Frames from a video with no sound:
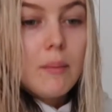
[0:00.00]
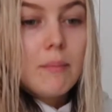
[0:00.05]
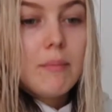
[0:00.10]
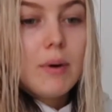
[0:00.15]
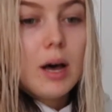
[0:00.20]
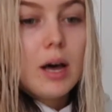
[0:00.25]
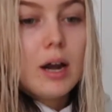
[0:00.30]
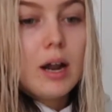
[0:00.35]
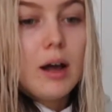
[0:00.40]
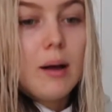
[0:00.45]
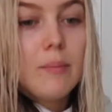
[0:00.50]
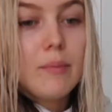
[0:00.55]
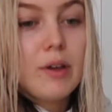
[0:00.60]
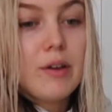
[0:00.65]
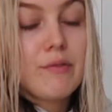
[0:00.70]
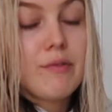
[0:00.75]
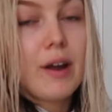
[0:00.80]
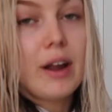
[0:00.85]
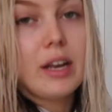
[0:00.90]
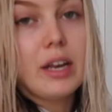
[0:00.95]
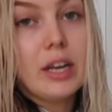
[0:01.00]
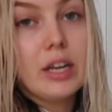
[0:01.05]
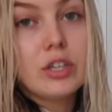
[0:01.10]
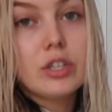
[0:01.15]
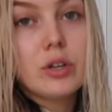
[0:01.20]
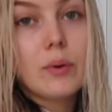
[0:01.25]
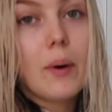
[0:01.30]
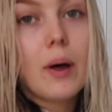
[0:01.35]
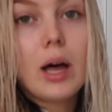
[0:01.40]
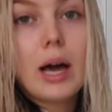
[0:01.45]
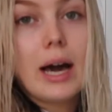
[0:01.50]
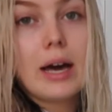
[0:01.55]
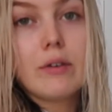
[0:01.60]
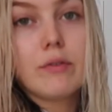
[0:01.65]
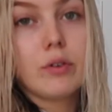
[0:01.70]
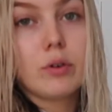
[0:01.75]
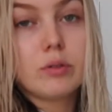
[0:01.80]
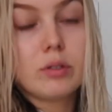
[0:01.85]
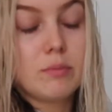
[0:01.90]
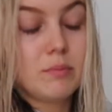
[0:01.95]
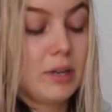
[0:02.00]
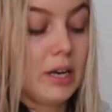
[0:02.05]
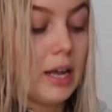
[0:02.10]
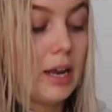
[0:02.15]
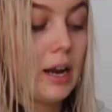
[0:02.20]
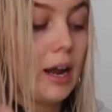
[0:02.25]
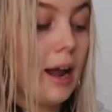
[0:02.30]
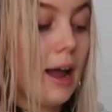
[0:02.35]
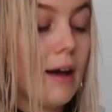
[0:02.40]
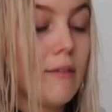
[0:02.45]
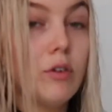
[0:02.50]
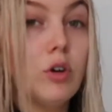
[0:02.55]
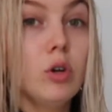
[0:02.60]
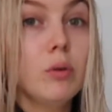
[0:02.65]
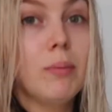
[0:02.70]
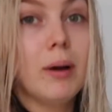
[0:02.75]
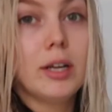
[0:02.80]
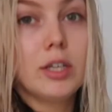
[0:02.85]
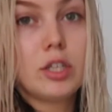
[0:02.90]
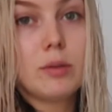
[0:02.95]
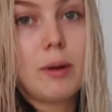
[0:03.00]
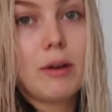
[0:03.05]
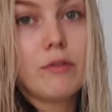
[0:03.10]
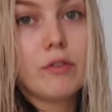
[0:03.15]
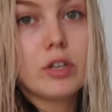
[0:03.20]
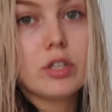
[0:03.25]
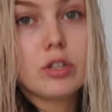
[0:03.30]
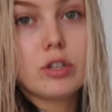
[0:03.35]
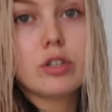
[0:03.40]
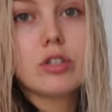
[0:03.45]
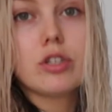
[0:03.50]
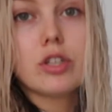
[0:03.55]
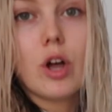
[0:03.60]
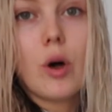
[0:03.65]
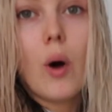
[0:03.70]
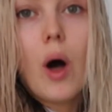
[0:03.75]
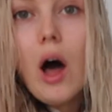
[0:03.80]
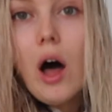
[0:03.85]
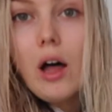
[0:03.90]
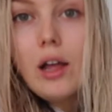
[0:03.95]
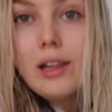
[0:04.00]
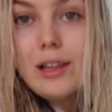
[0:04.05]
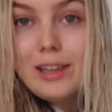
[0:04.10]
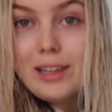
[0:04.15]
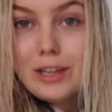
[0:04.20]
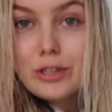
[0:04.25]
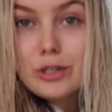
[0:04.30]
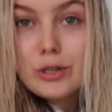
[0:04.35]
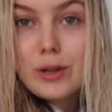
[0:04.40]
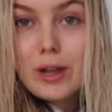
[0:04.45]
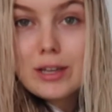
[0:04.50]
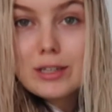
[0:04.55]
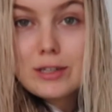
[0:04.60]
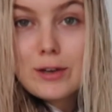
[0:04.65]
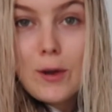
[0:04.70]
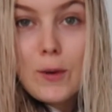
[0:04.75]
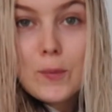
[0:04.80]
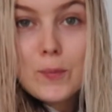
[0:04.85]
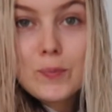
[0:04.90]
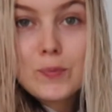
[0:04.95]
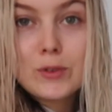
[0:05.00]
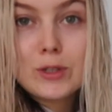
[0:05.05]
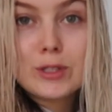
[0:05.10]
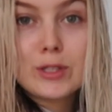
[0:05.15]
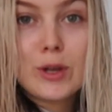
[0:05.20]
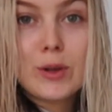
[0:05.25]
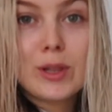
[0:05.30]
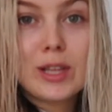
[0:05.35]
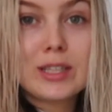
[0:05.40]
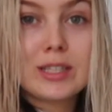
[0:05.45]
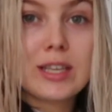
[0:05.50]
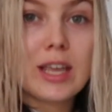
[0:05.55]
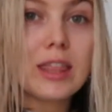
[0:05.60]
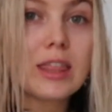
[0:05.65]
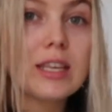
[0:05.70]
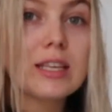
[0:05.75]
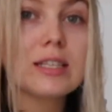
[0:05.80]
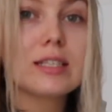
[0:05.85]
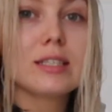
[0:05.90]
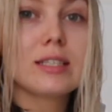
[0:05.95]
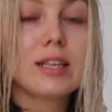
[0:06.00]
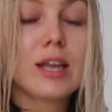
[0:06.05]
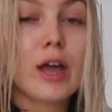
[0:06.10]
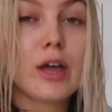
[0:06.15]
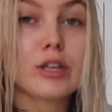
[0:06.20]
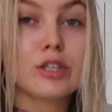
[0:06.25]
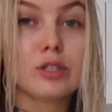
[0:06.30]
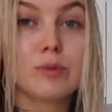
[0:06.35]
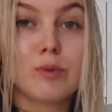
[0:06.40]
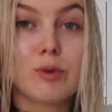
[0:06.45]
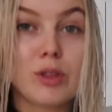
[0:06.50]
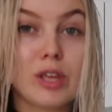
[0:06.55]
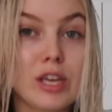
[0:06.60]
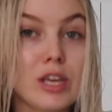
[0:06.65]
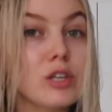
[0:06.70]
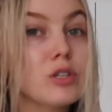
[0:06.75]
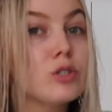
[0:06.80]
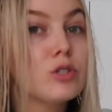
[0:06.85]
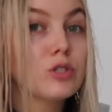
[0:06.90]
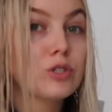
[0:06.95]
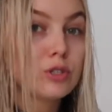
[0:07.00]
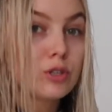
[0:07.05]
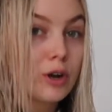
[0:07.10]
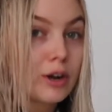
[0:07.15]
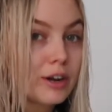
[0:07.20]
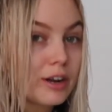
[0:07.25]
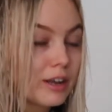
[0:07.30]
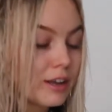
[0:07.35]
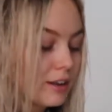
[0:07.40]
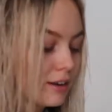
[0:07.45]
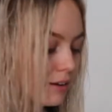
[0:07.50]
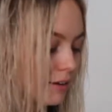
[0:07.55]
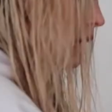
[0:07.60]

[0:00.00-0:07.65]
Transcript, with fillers: but um, if i need to i'll add frozen banana i have a whole bunch in my freezer so i'll let you guys know so let's get this smoothie started